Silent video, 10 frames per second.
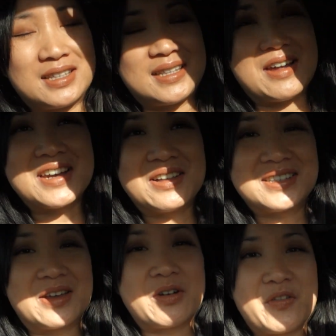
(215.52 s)
to downtown
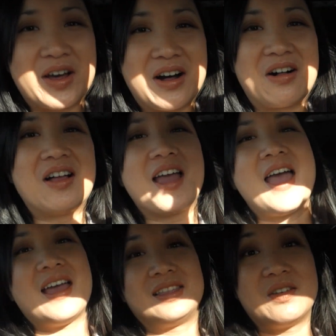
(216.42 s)
San Rafael
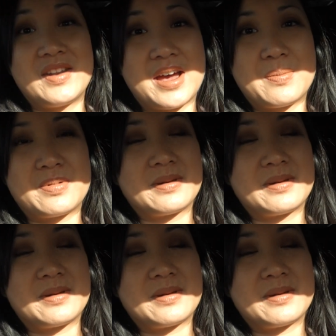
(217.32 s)
and live it up.